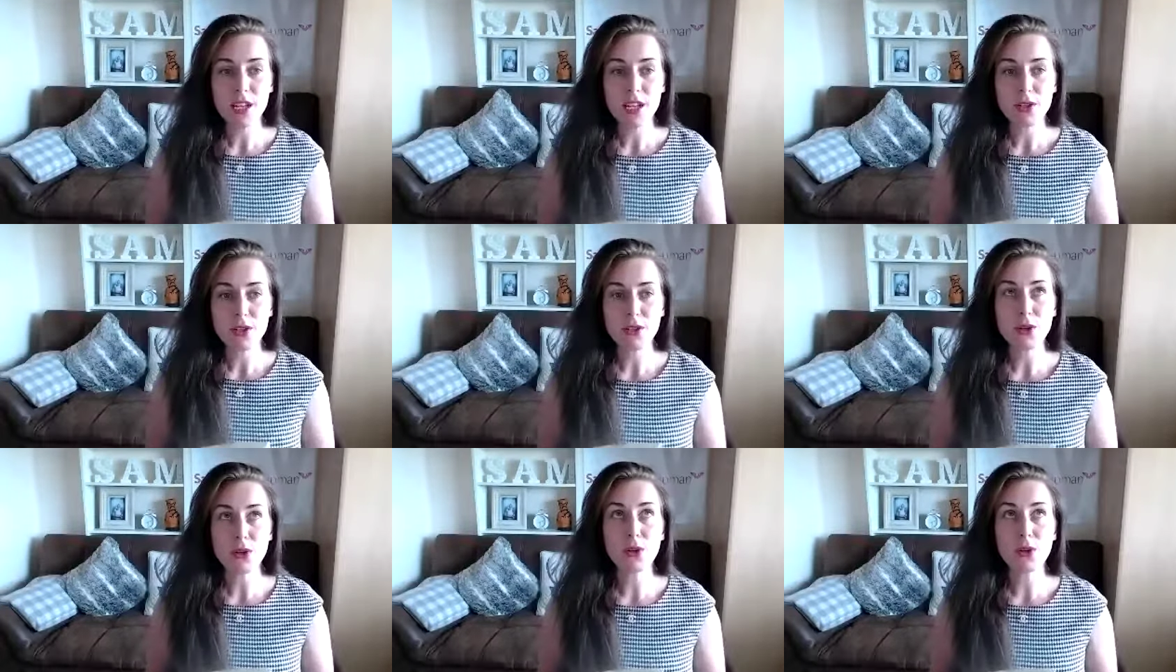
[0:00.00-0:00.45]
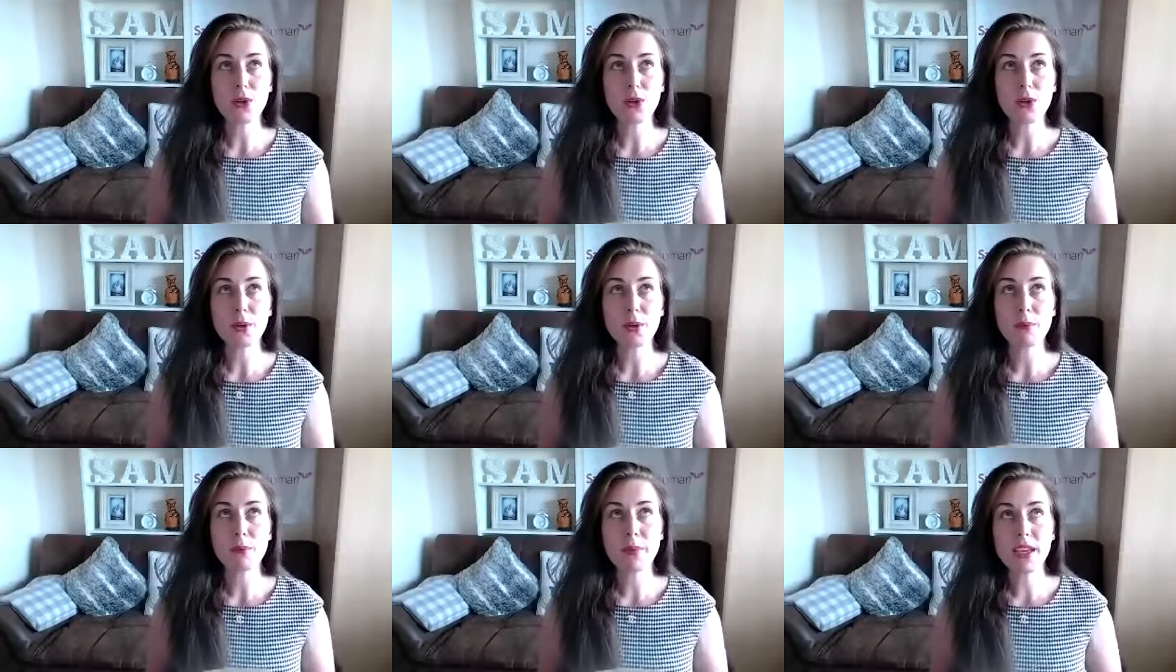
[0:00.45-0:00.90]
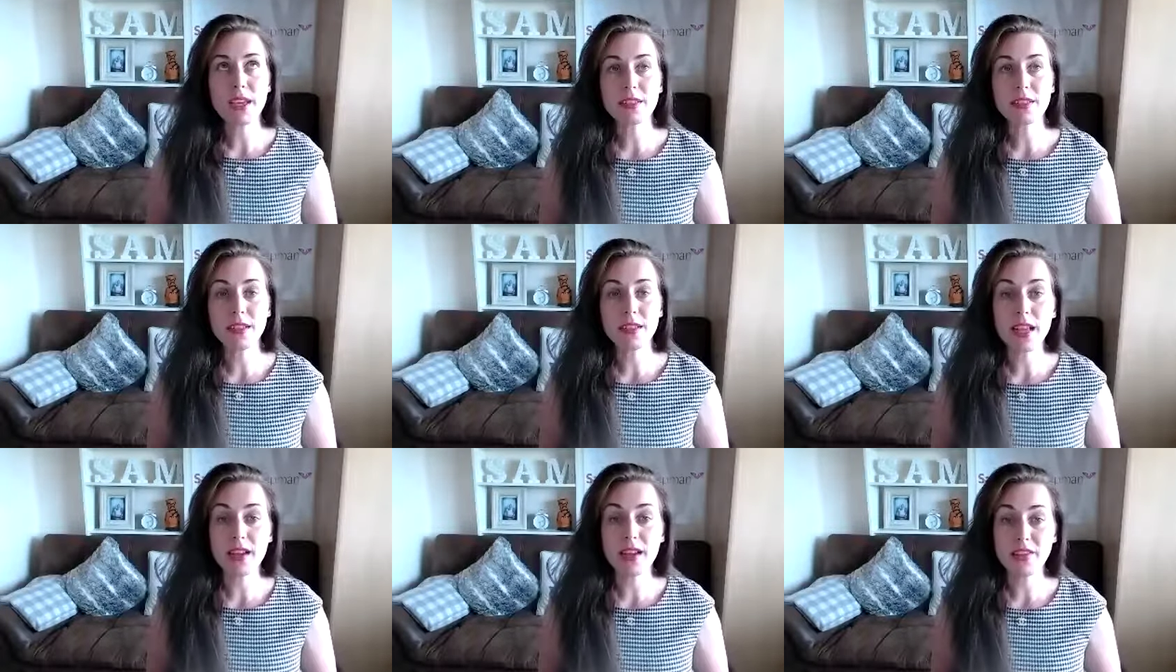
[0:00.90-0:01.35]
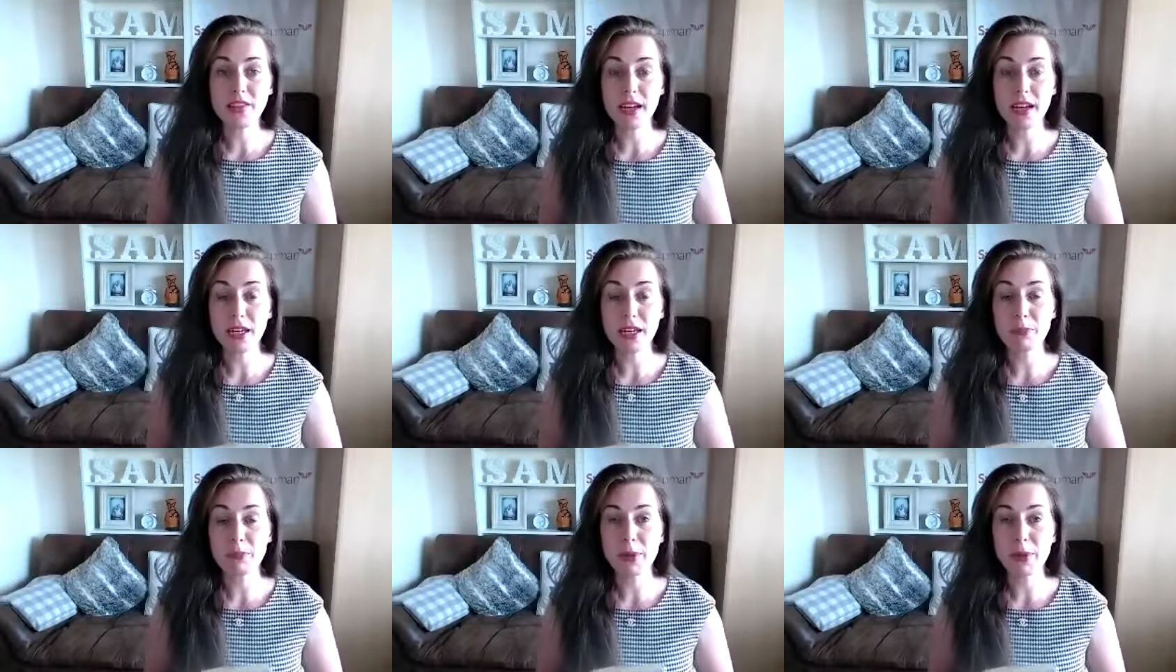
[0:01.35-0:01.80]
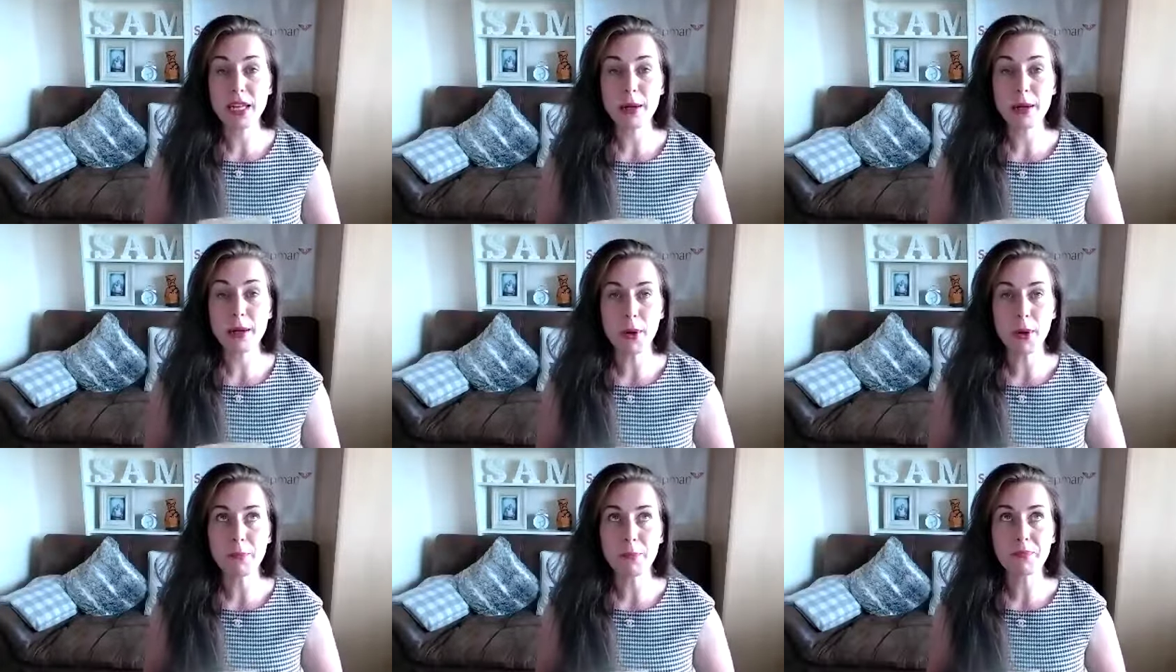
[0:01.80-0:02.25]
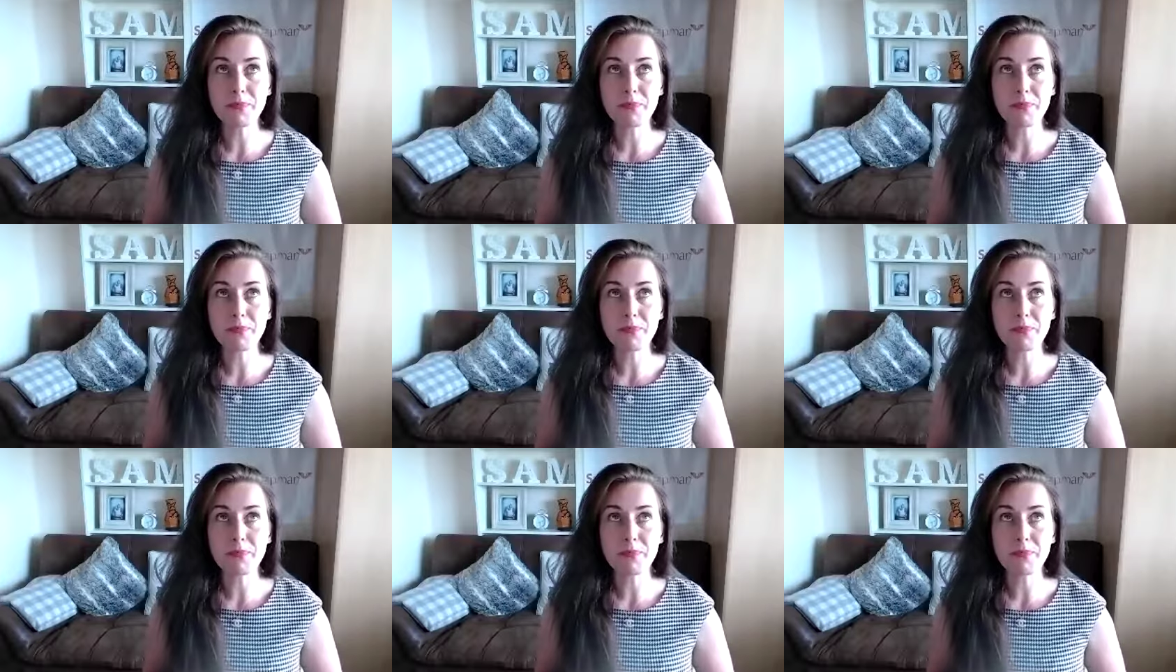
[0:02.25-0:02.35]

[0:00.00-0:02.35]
So the biggest thing I find being a mum